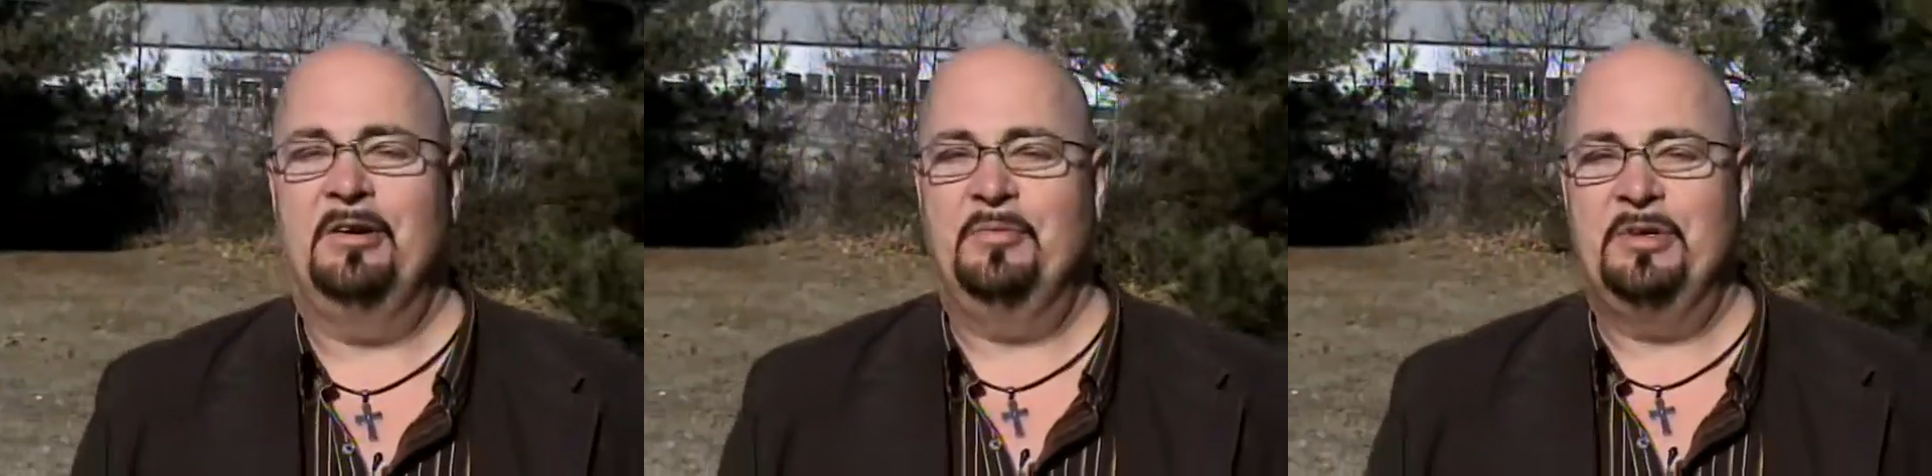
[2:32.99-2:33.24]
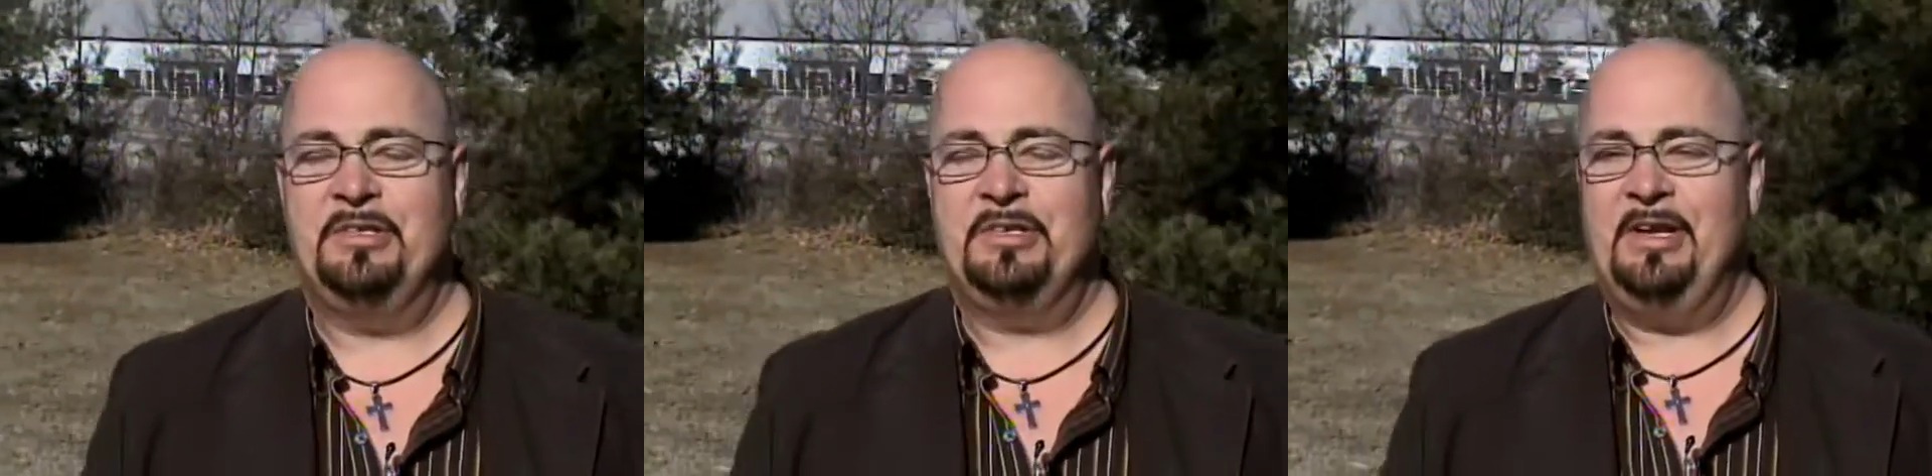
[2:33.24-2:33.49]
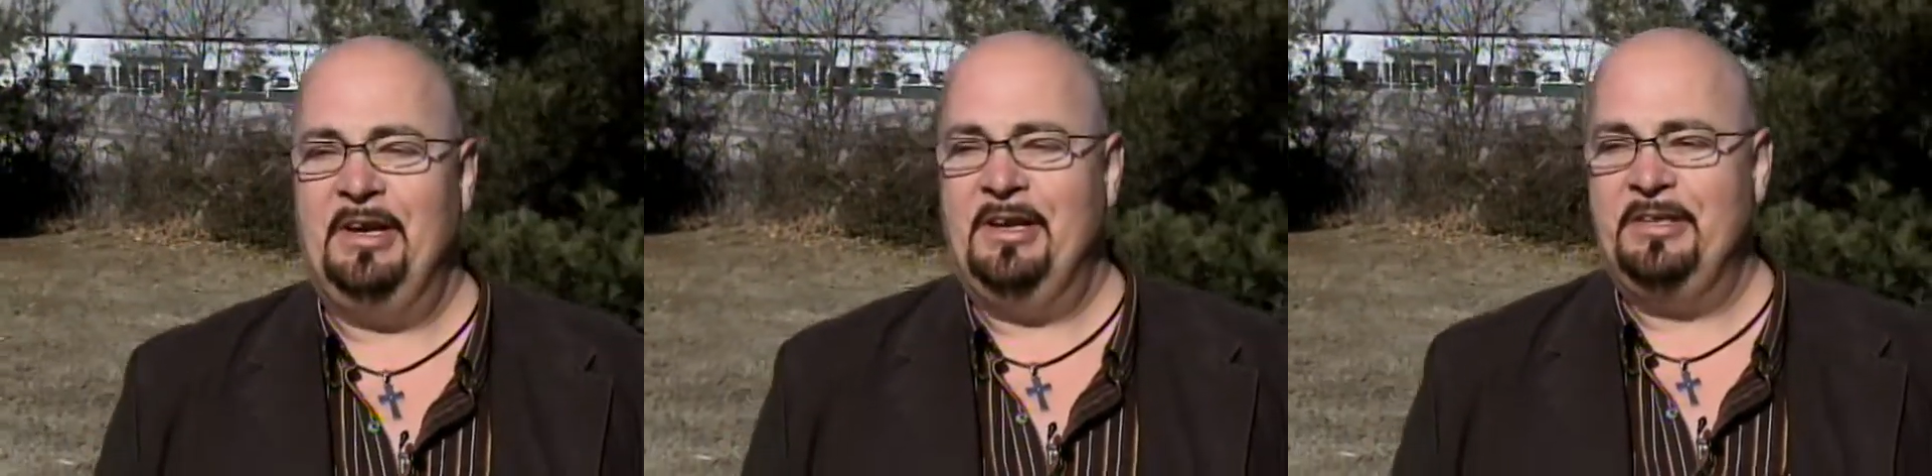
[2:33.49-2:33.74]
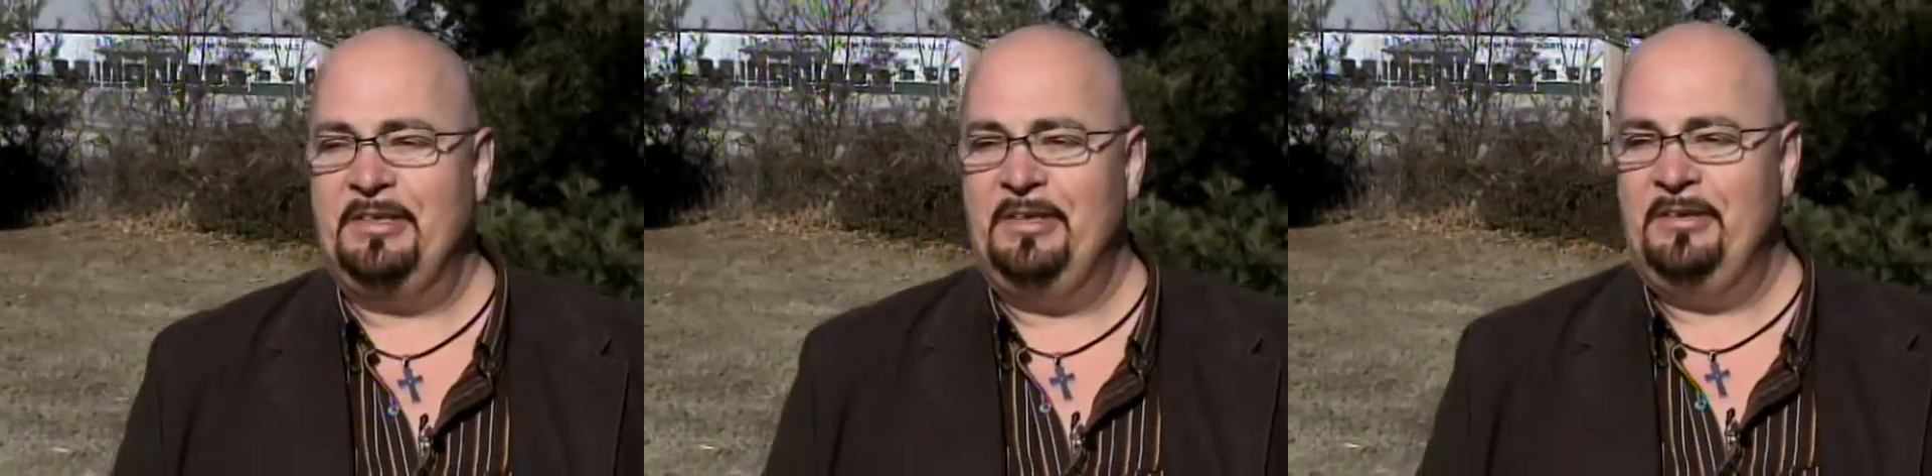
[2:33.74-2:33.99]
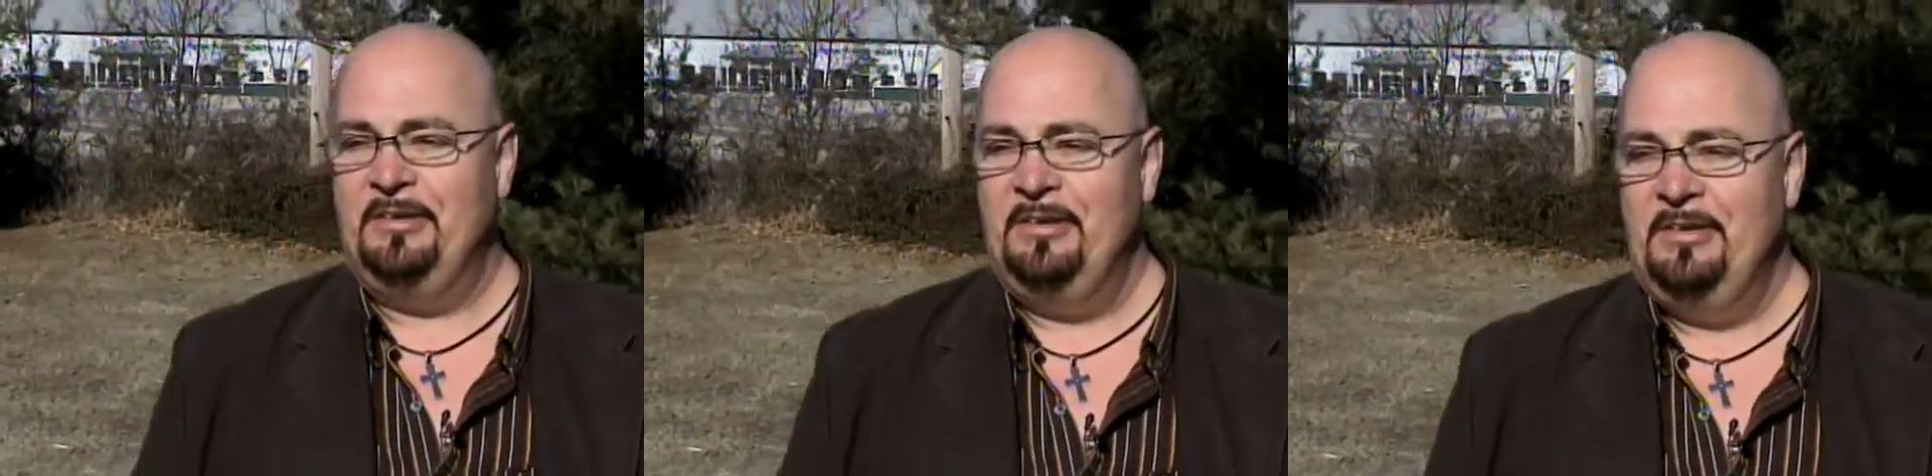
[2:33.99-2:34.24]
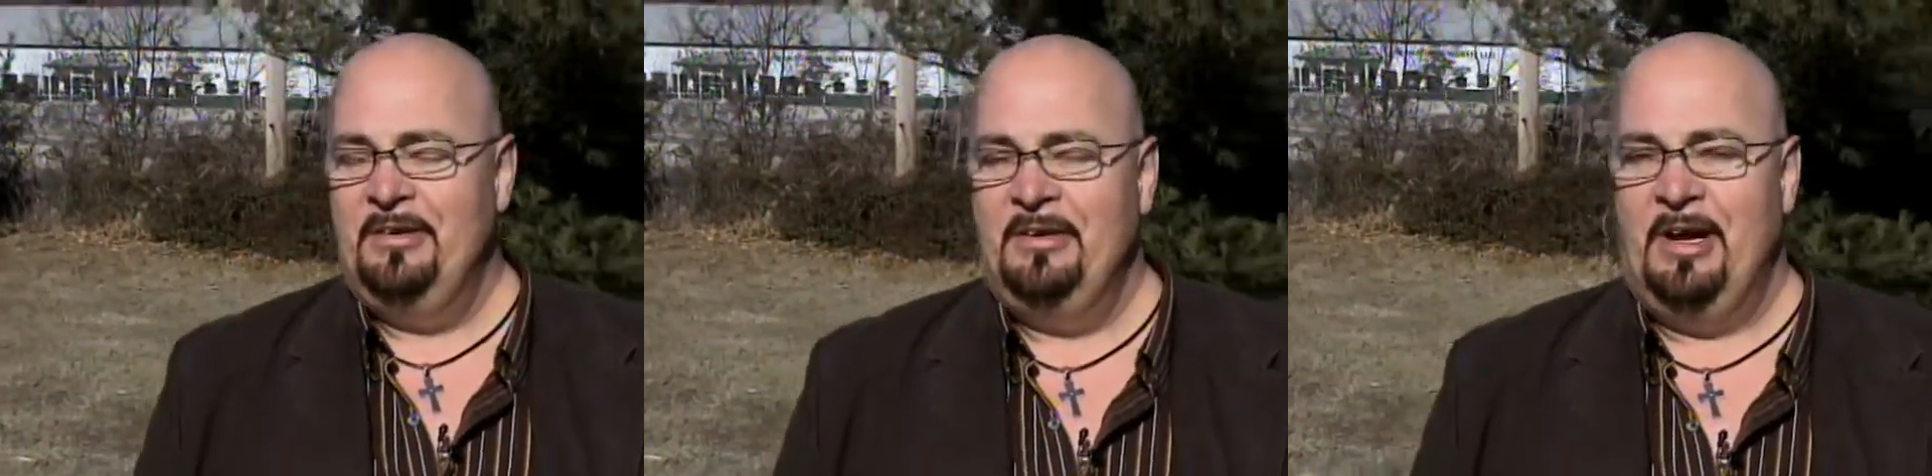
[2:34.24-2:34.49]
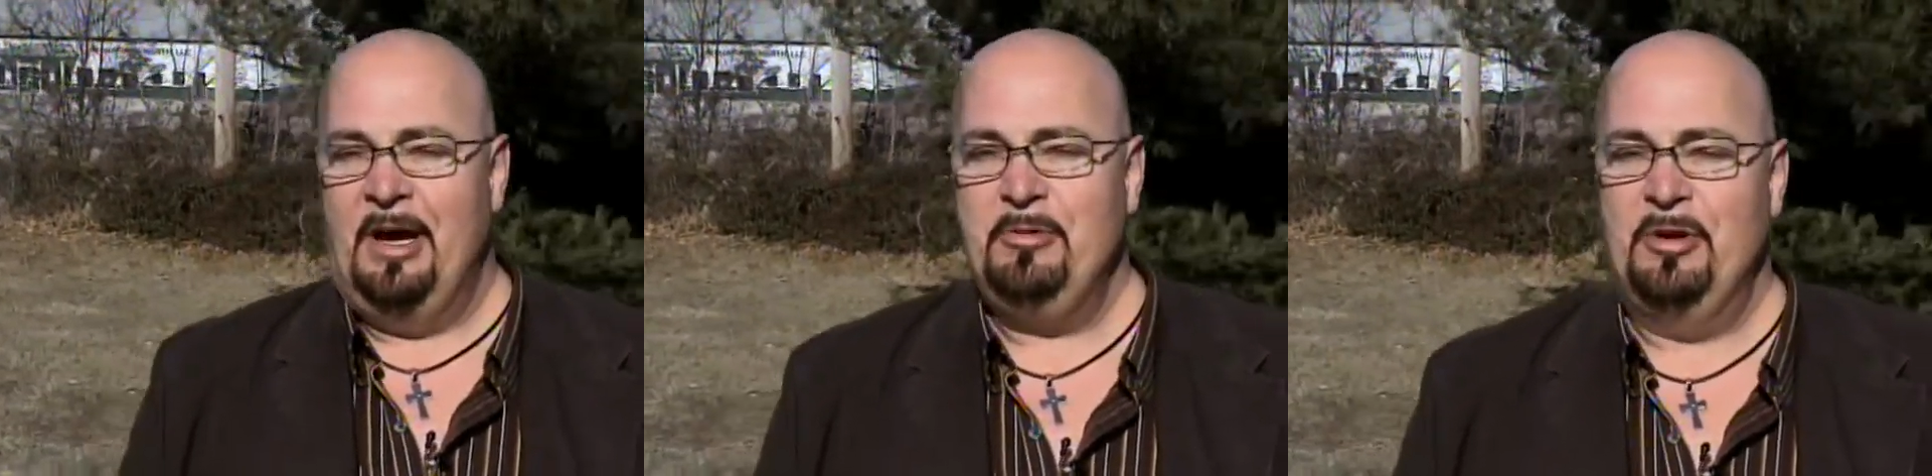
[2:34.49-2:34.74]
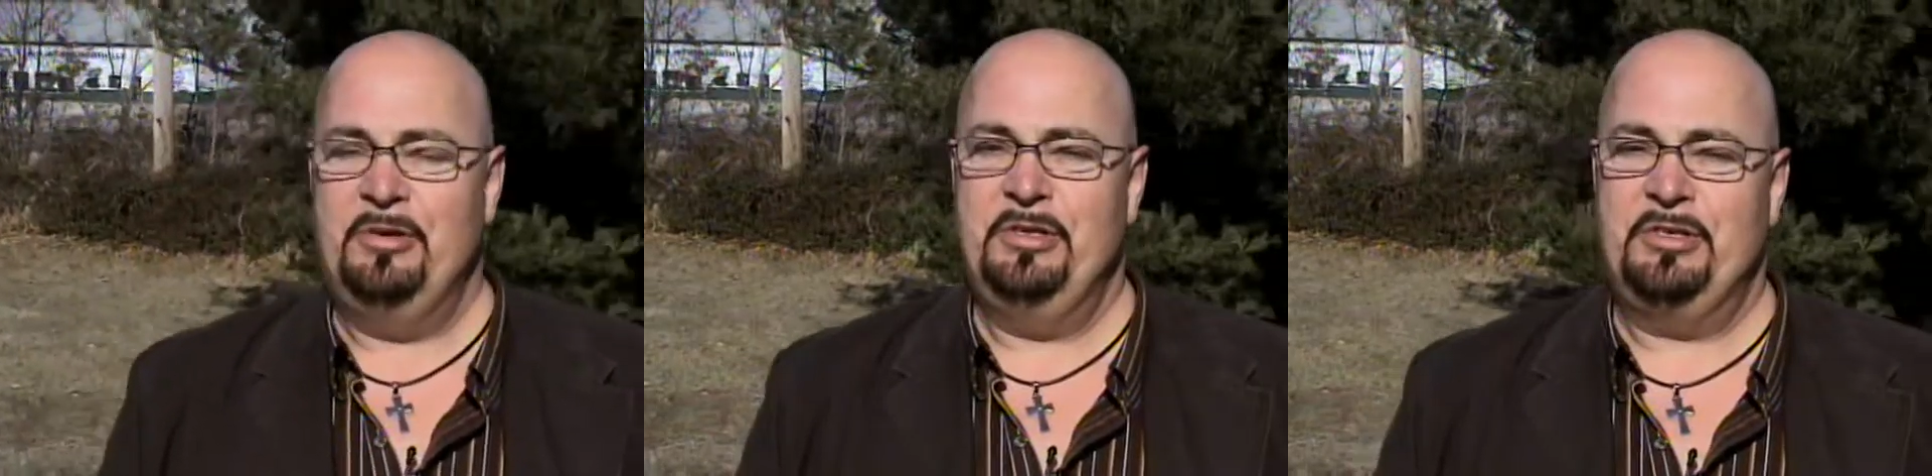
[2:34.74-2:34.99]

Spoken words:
on Wednesday, and I said, I'm going